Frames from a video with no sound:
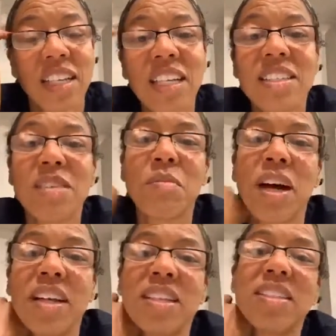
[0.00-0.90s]
eat
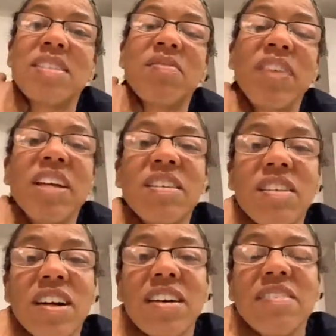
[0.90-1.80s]
somebody's finger
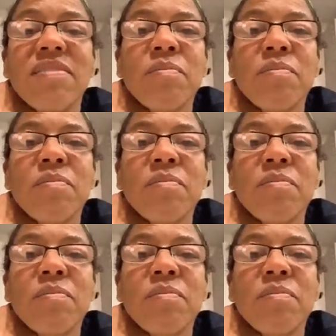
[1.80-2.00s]
off,